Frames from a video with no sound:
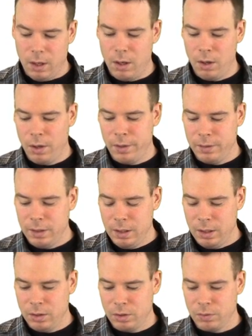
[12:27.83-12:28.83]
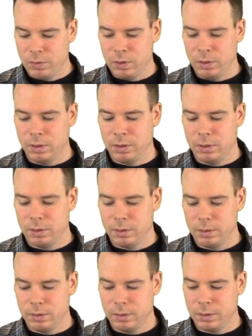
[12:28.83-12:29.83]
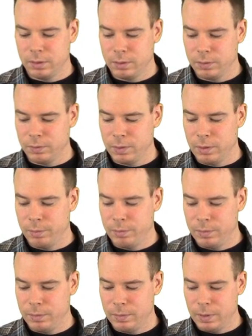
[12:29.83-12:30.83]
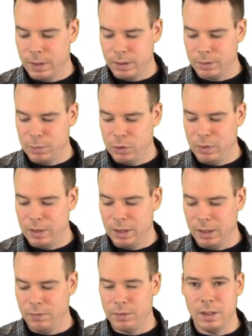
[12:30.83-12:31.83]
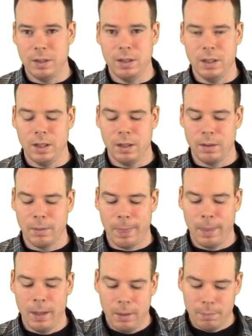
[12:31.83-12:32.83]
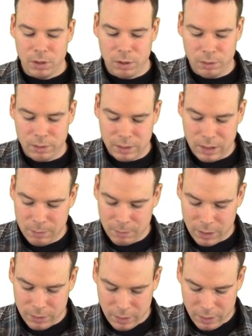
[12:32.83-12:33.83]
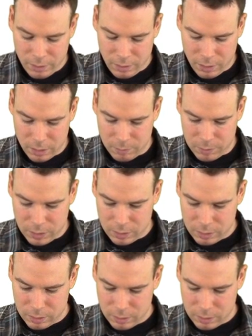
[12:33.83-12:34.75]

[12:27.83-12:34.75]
on the interval from x between negative d and d. But notice in my entire argument,